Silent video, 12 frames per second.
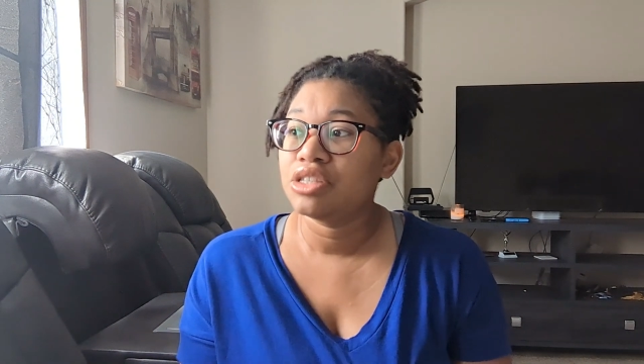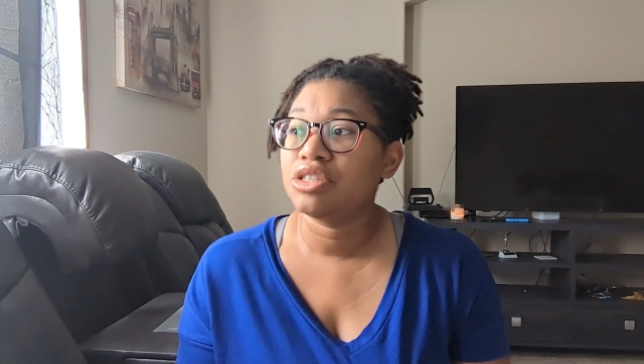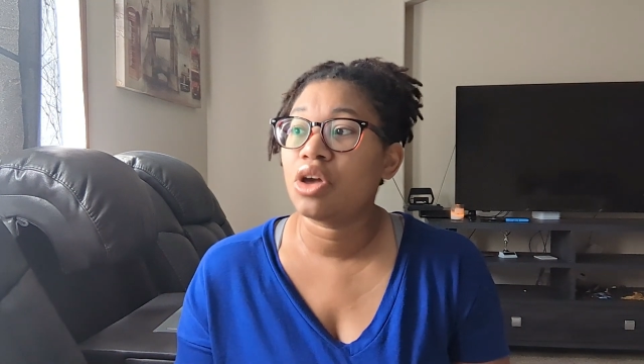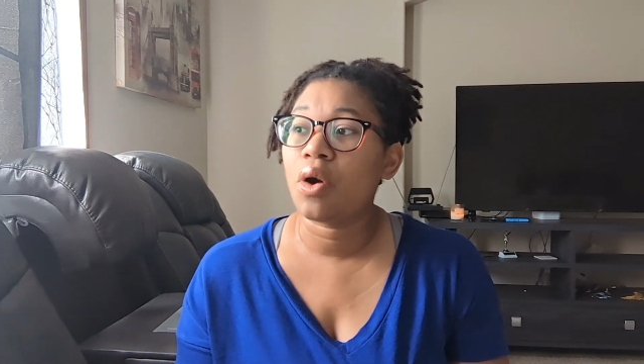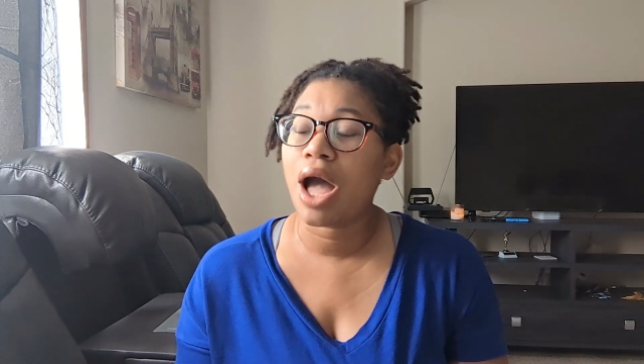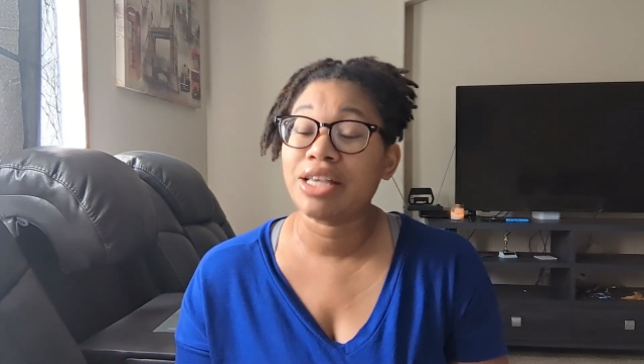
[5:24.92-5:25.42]

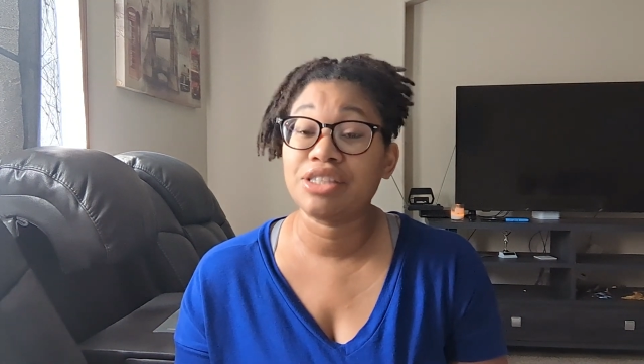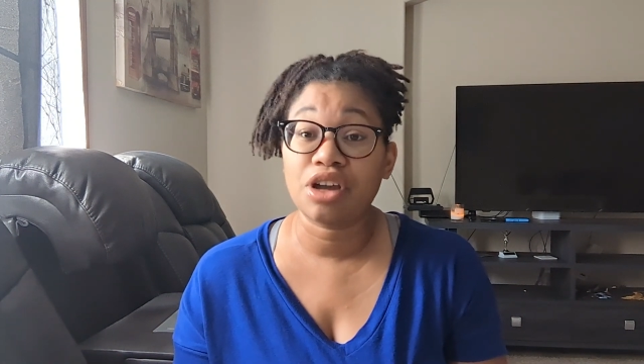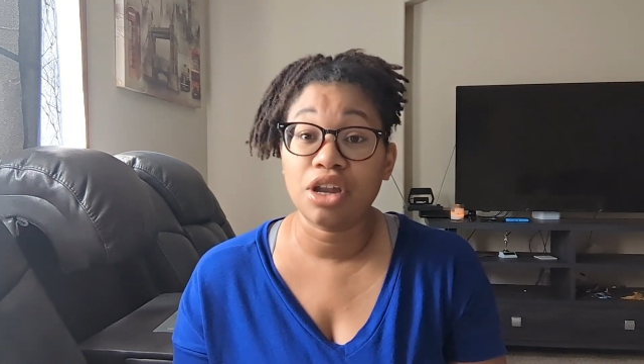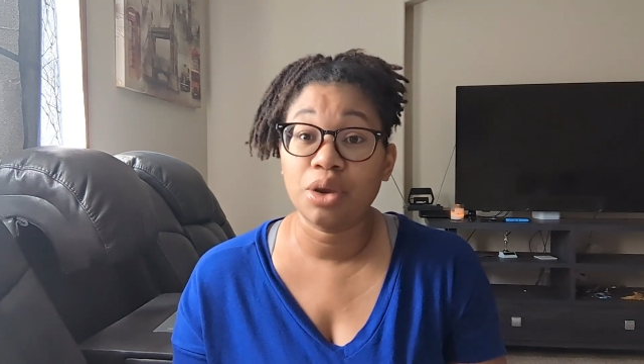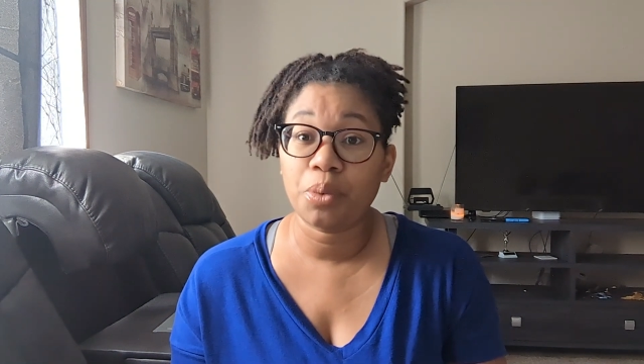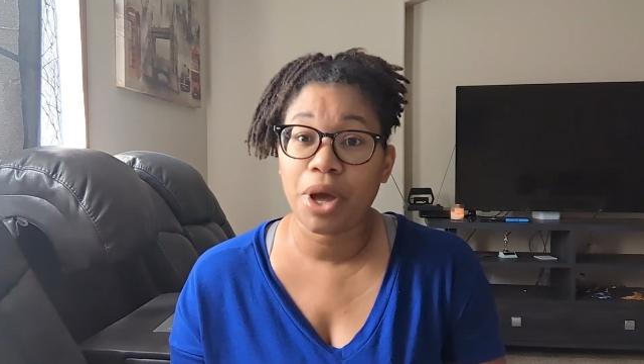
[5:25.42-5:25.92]
So I
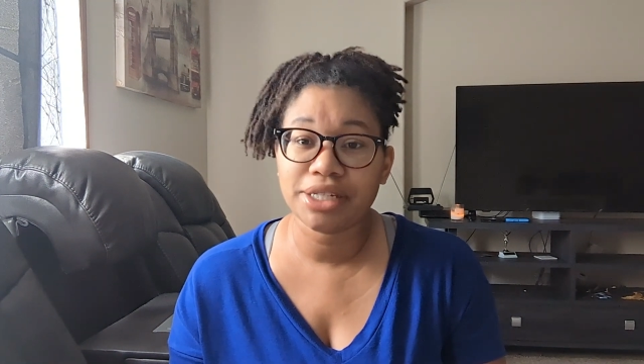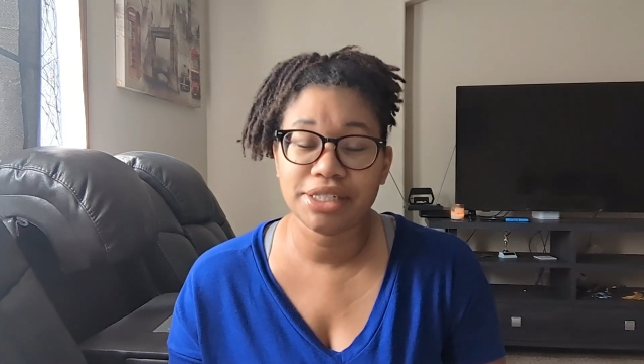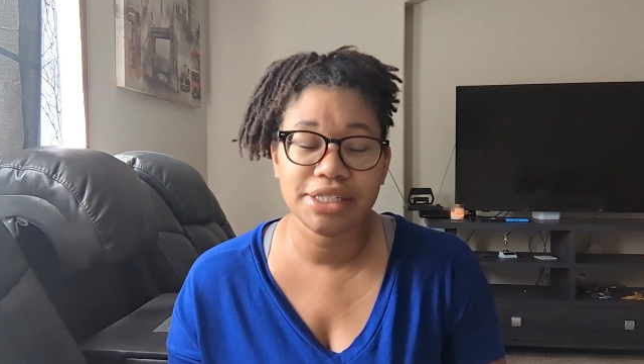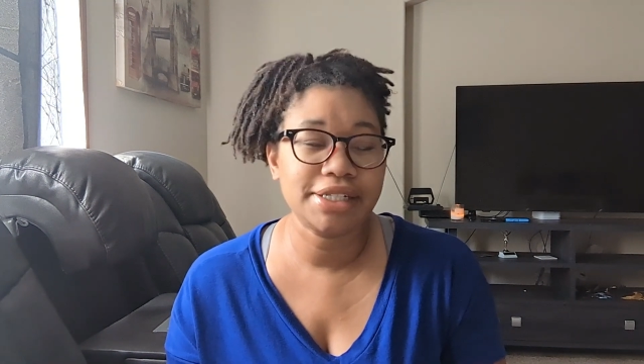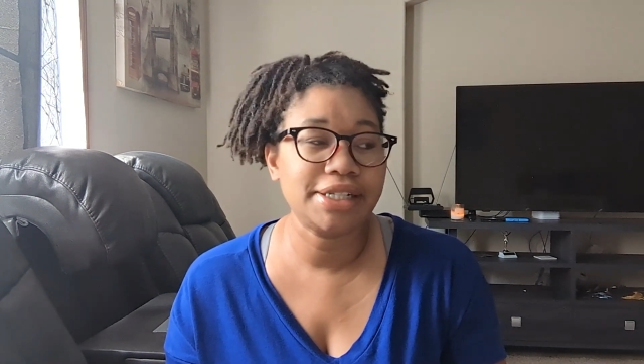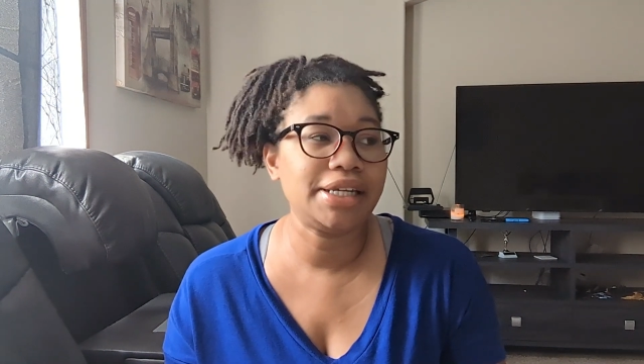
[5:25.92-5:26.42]
started
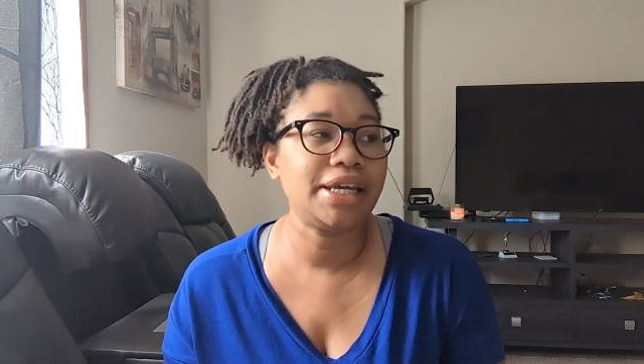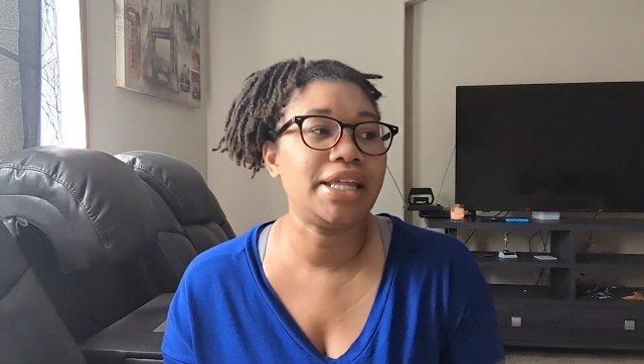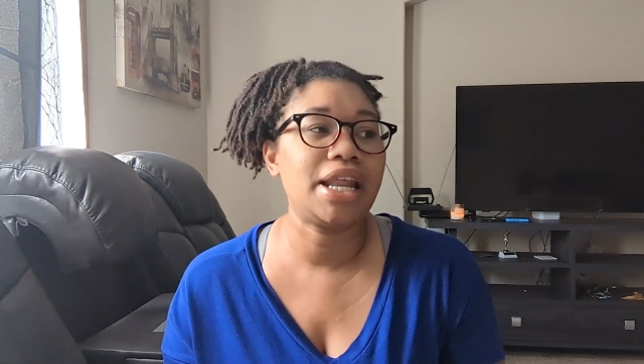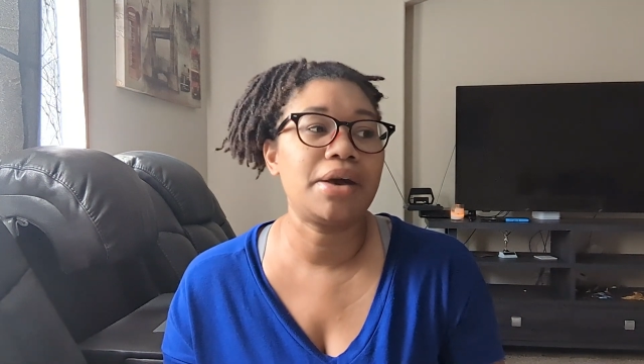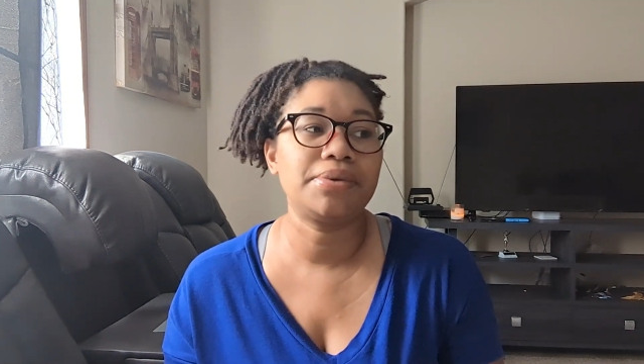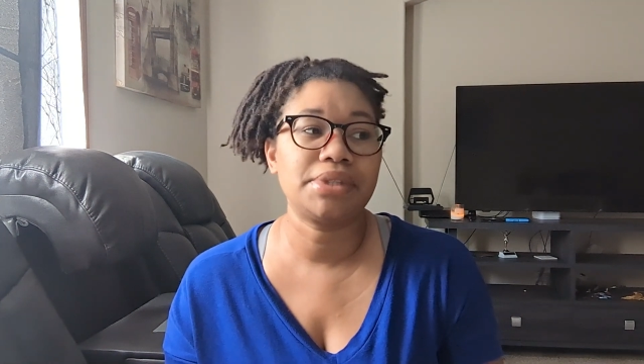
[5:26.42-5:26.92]
watching it
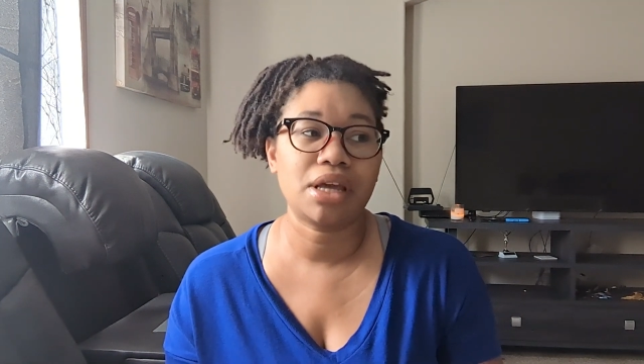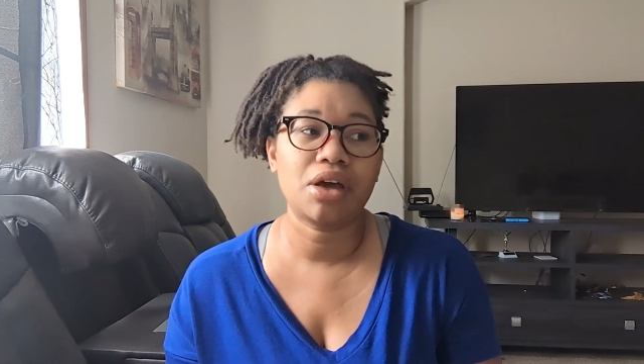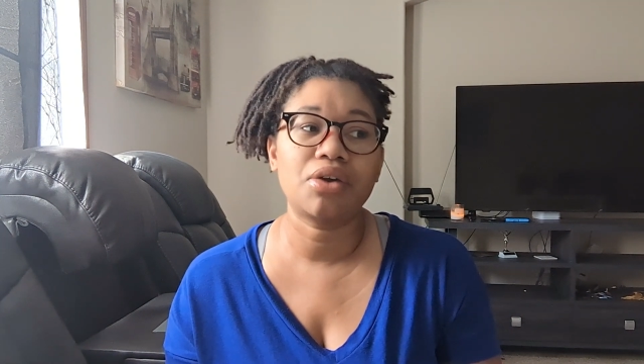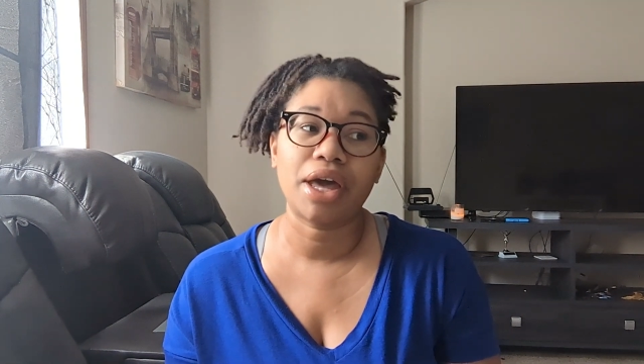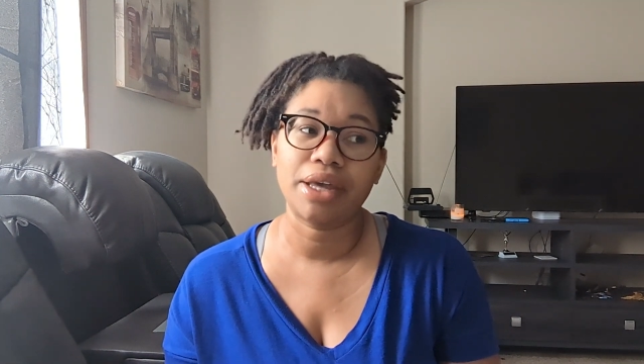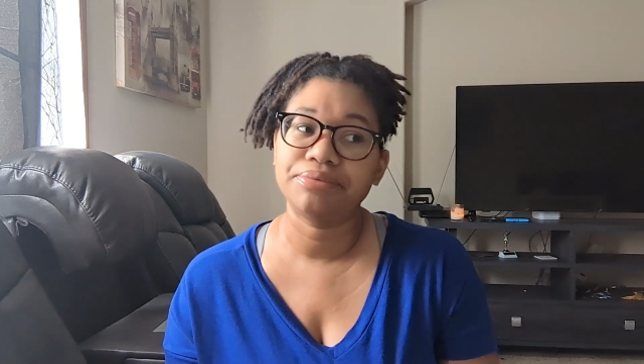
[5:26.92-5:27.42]
and I was like,
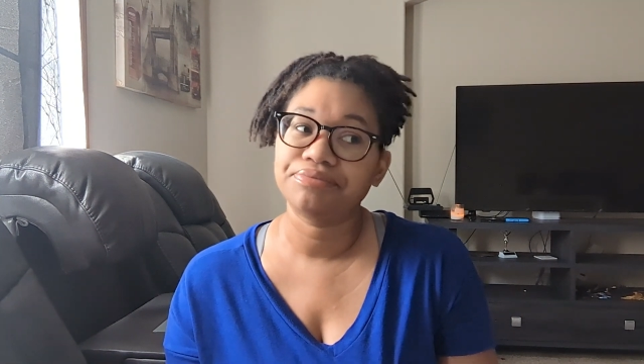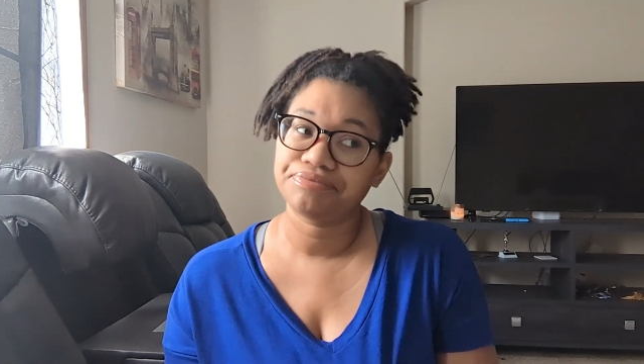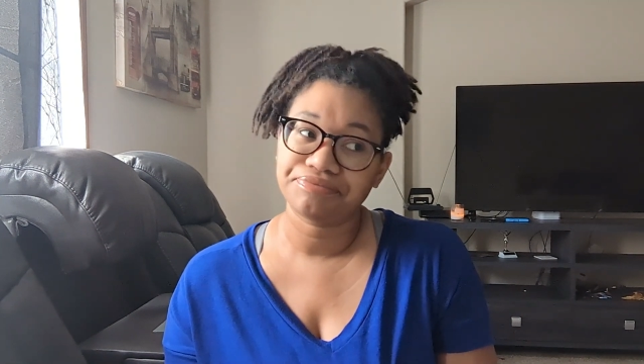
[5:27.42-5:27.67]
okay,